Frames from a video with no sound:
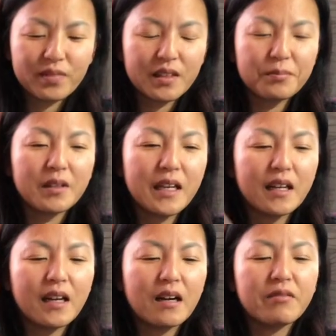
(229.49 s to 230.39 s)
the
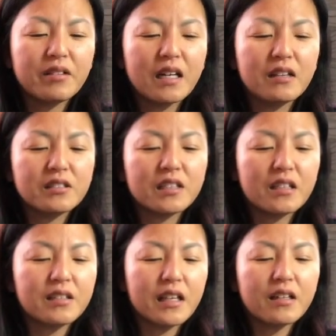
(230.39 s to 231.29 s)
plant out without
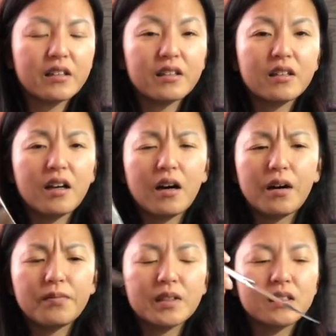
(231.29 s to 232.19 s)
trying to get
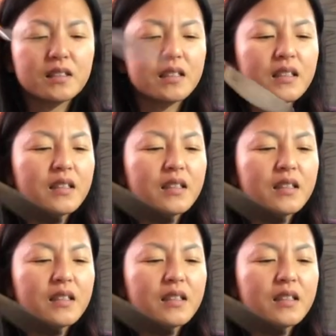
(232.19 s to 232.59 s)
because